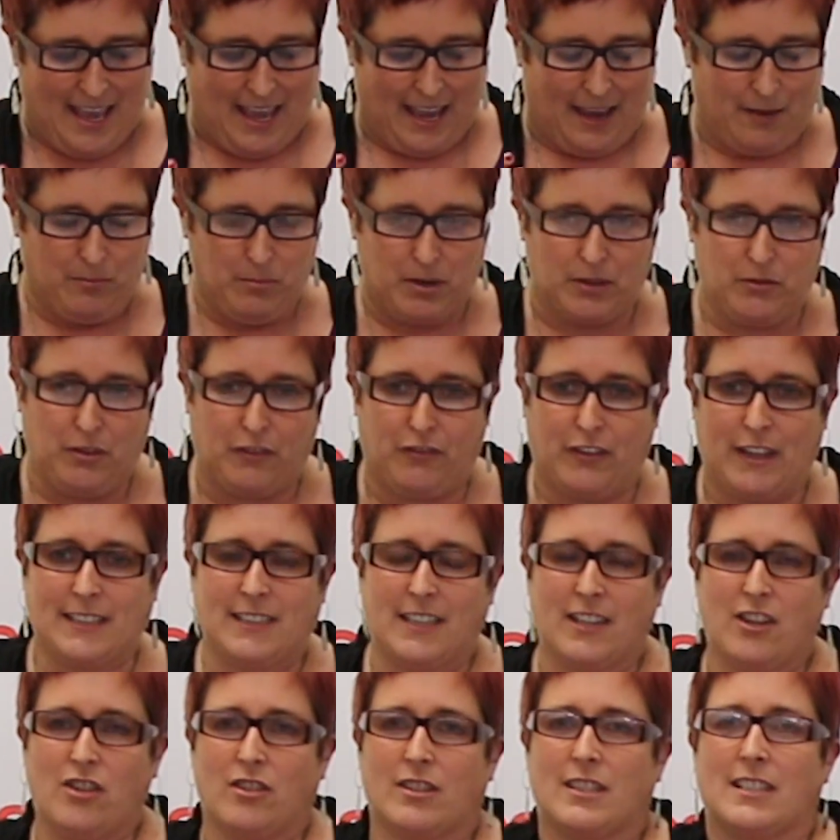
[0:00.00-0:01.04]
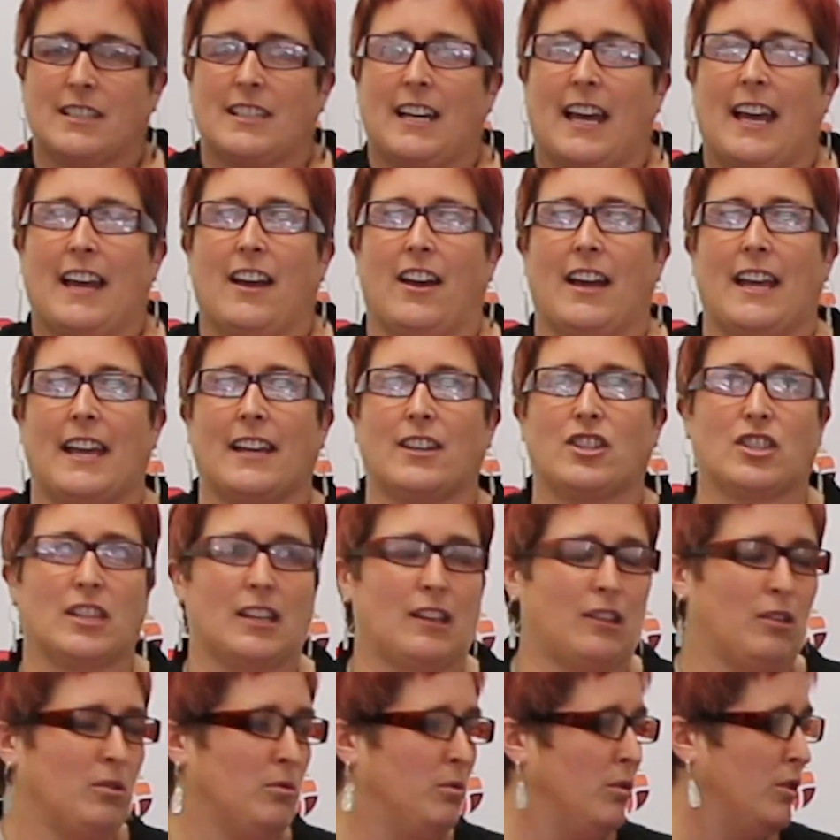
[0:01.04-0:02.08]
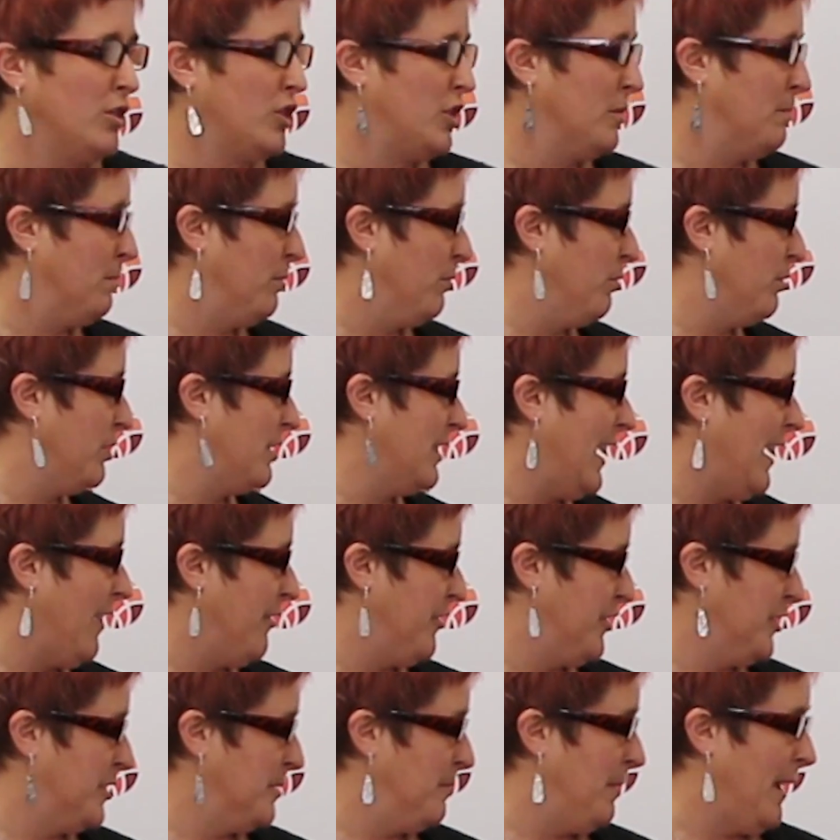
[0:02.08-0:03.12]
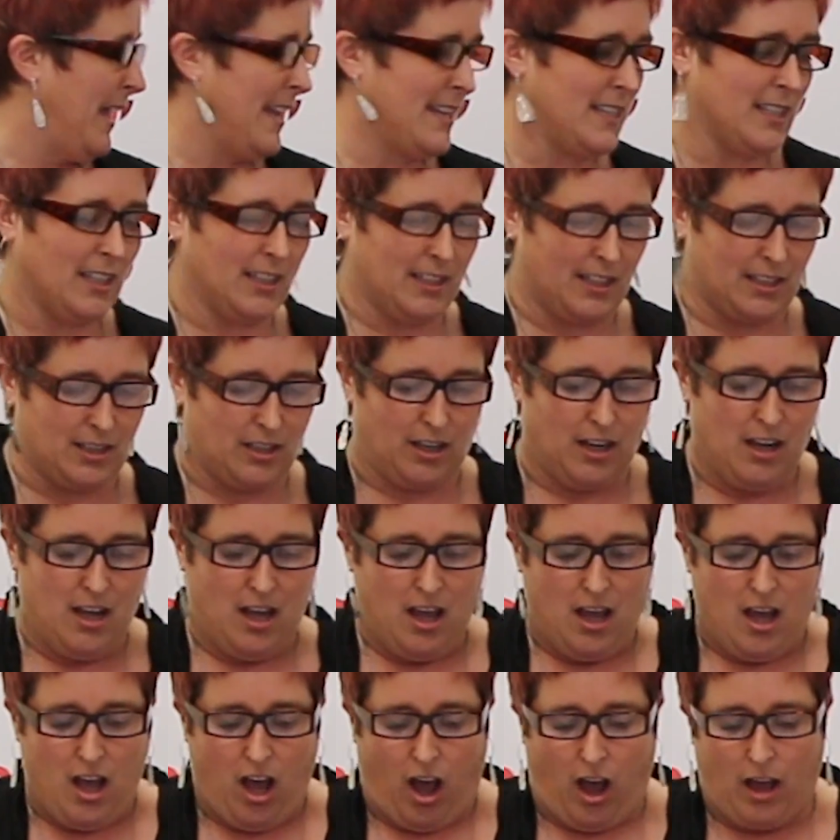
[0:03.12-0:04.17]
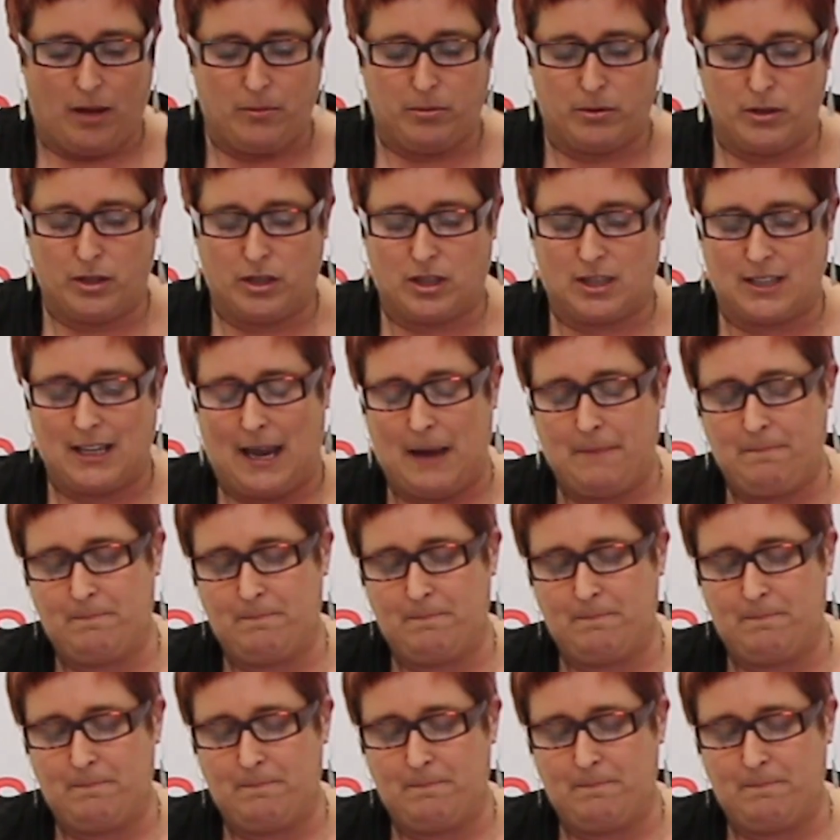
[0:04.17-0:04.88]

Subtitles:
And when reflecting on today, I actually thought to broaden out the debate a little, I would